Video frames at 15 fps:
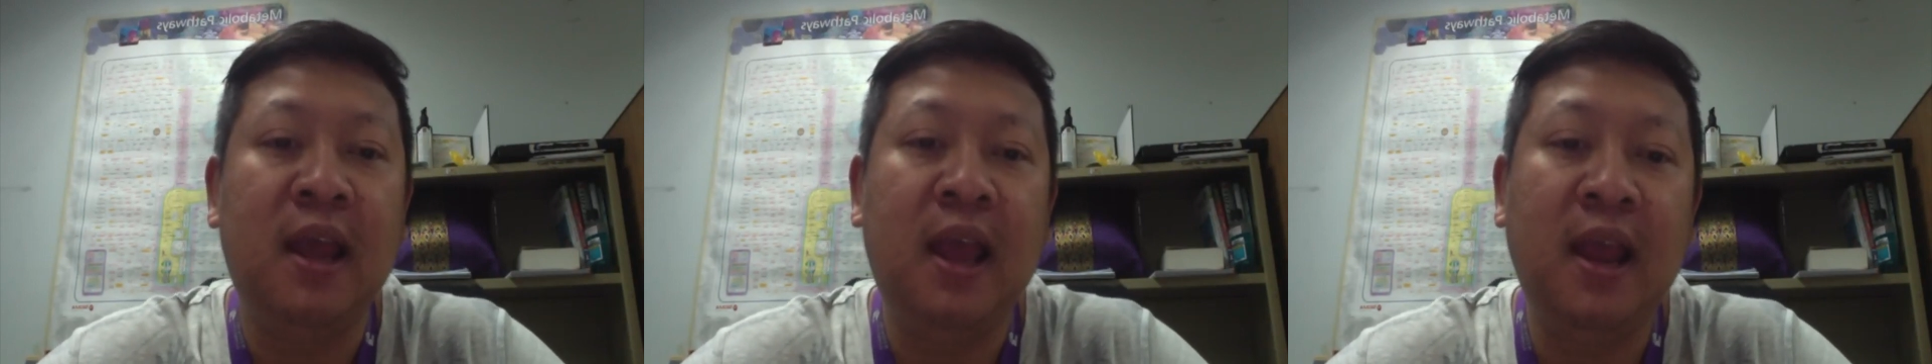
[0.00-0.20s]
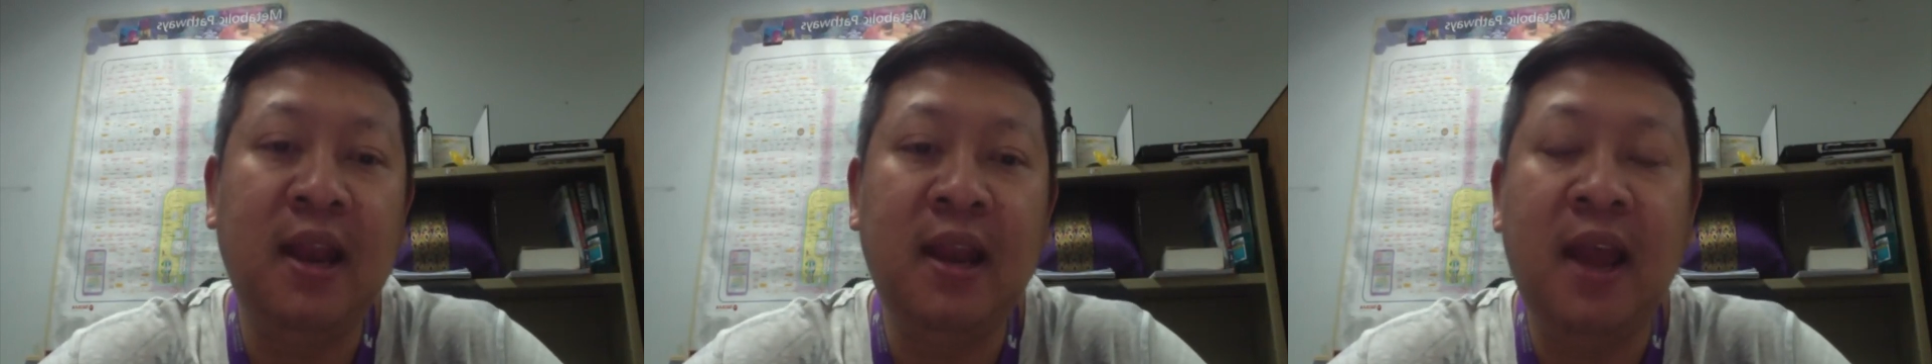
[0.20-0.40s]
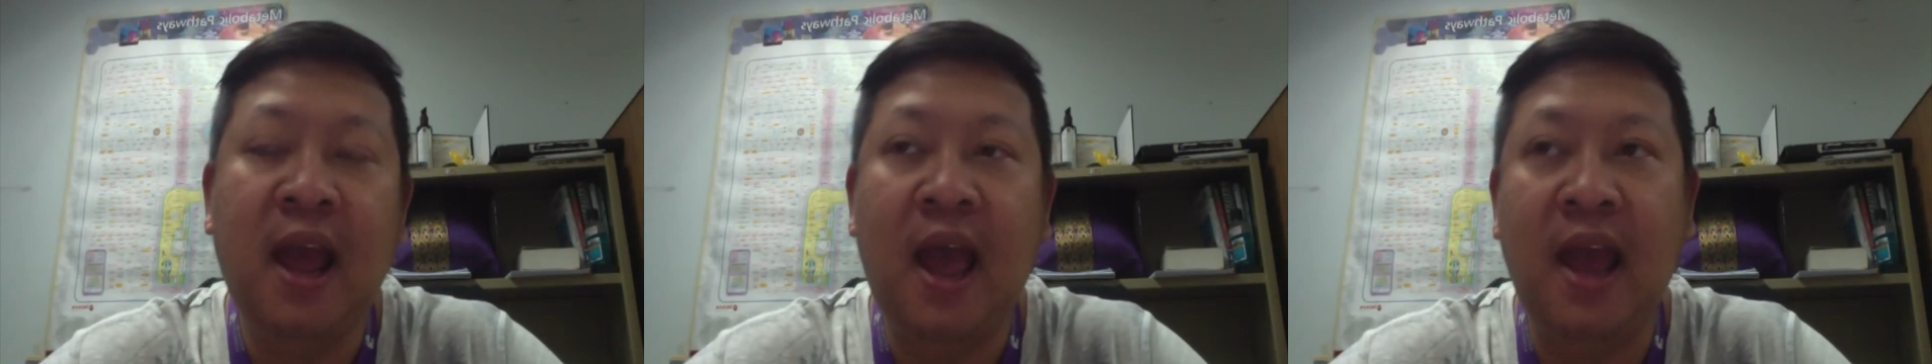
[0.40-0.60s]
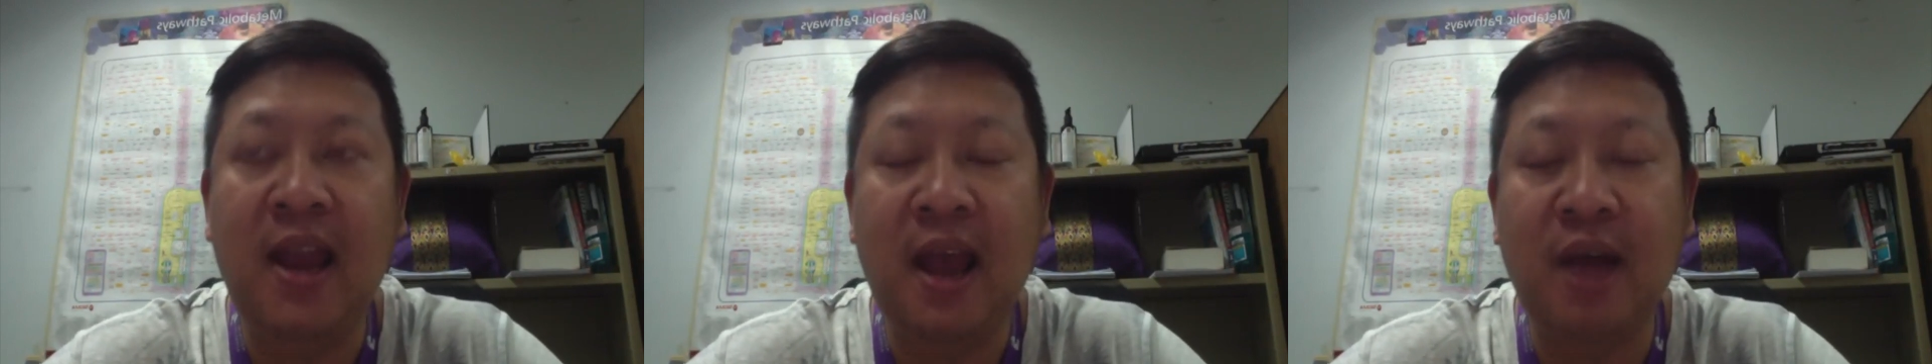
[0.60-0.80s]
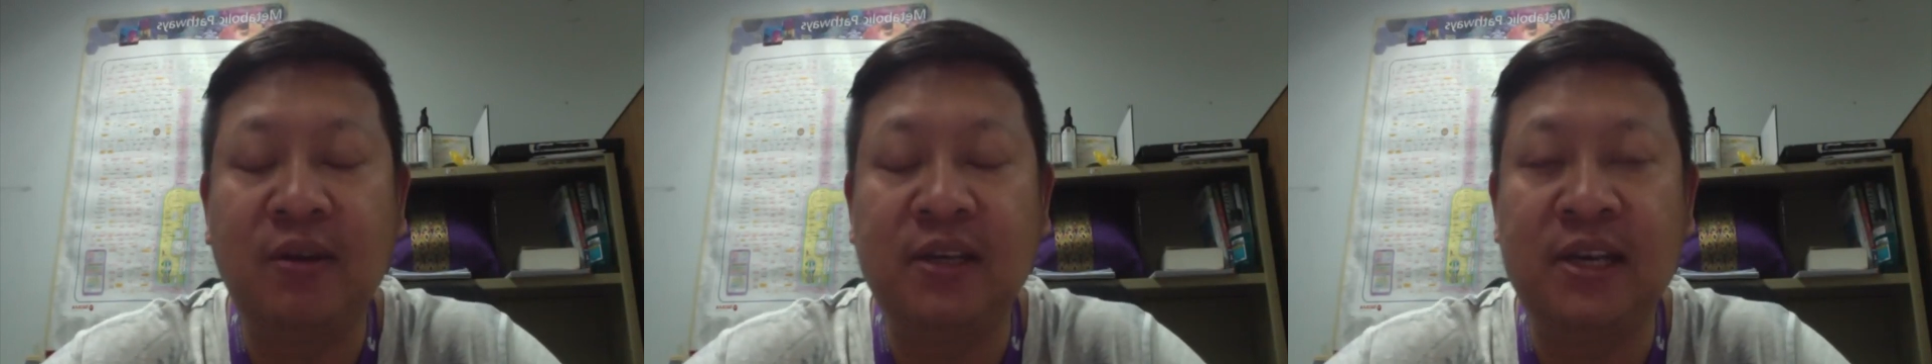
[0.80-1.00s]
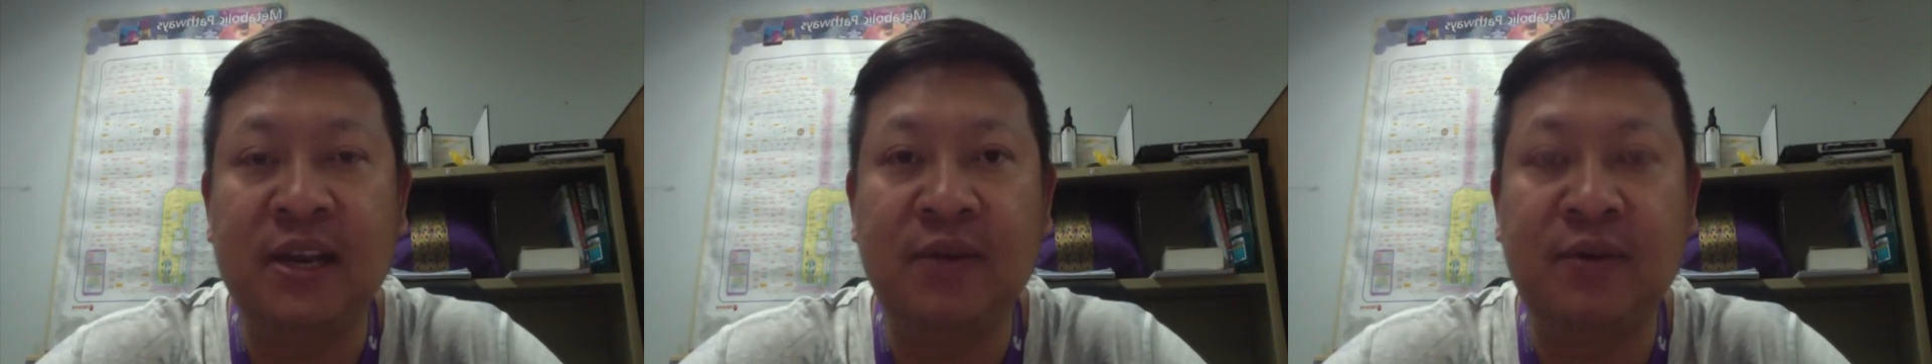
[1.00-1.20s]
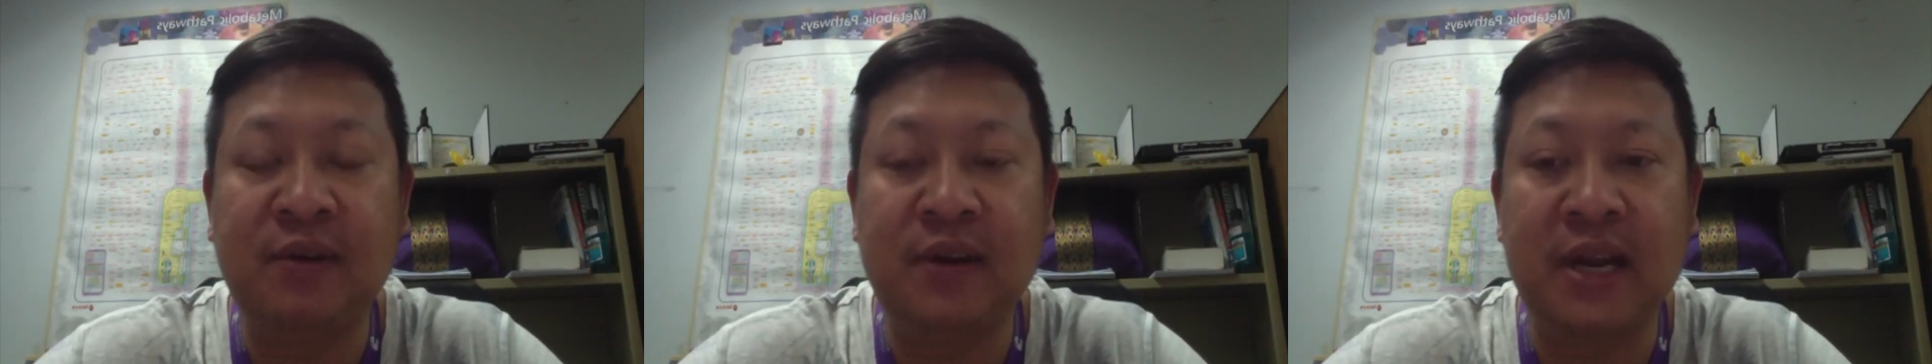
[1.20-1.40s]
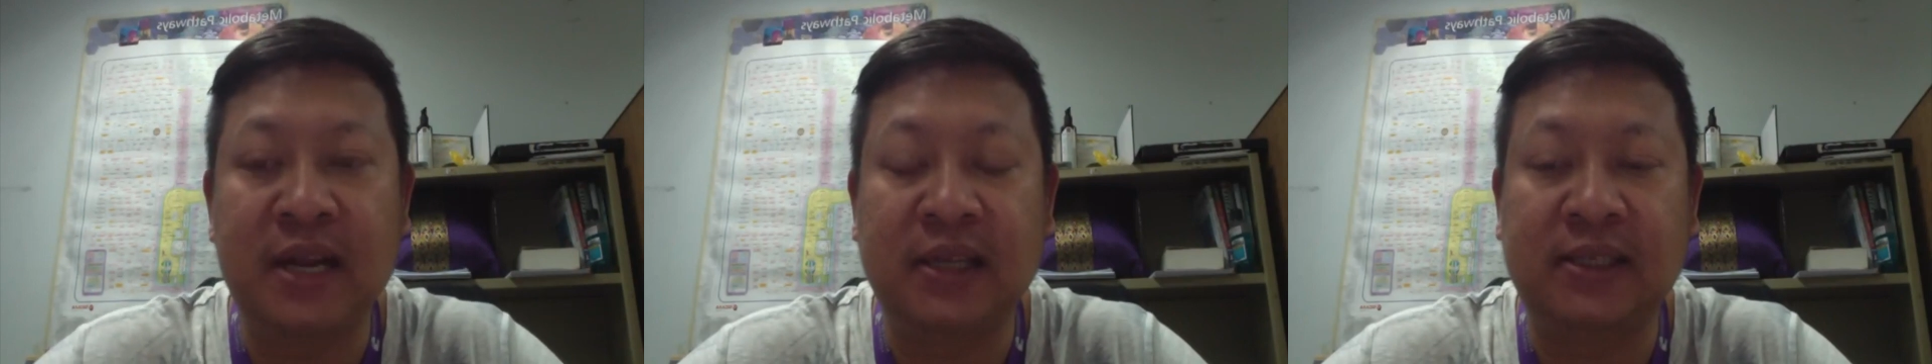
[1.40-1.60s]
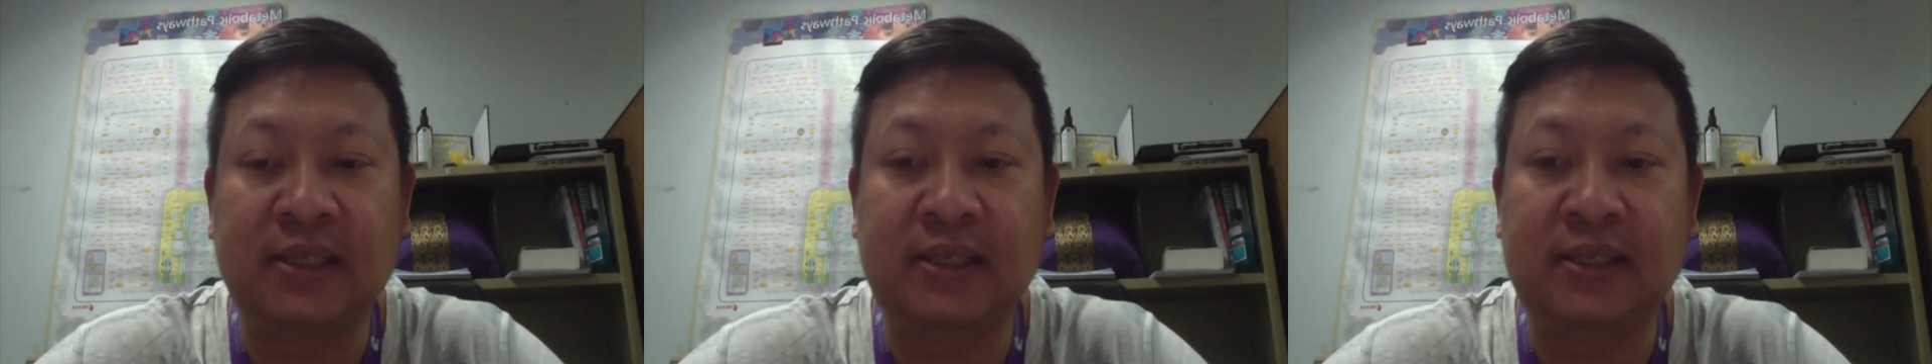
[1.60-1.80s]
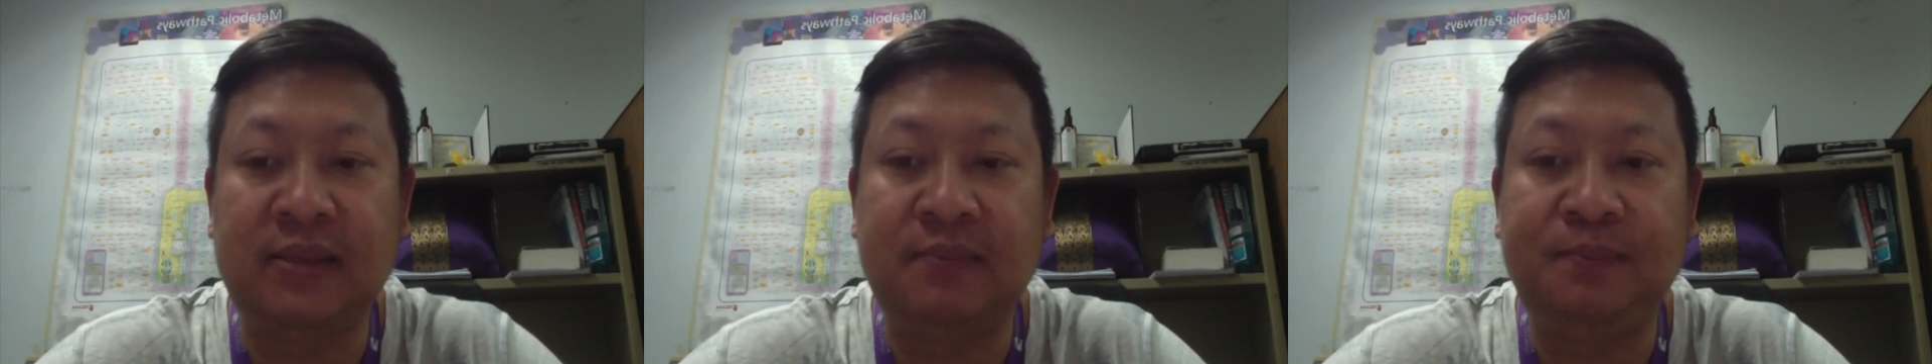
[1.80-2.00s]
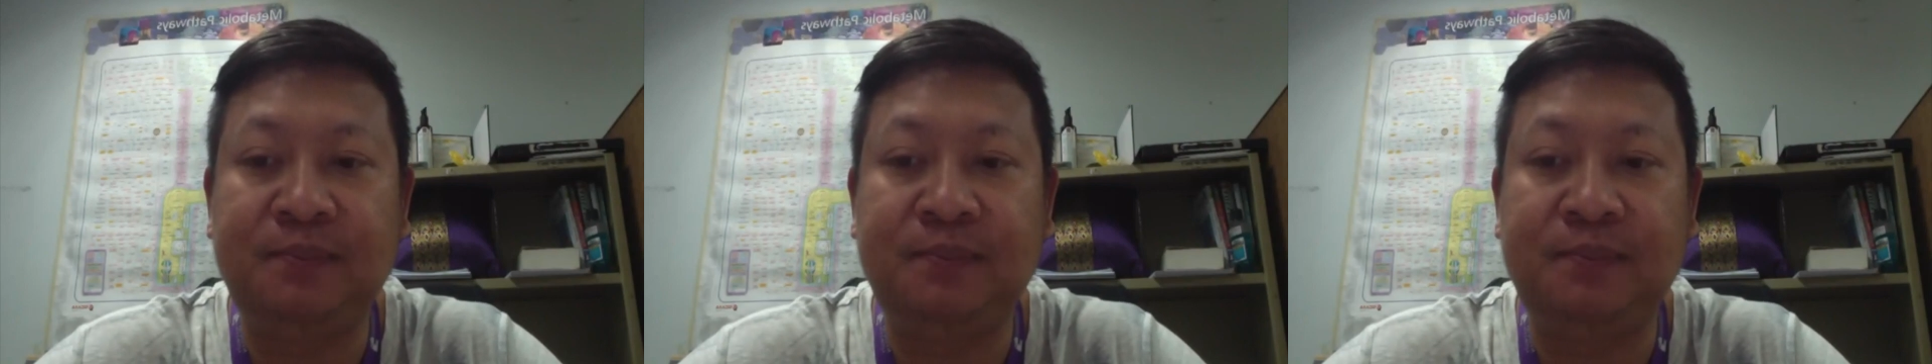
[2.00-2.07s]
in and out the nucleus.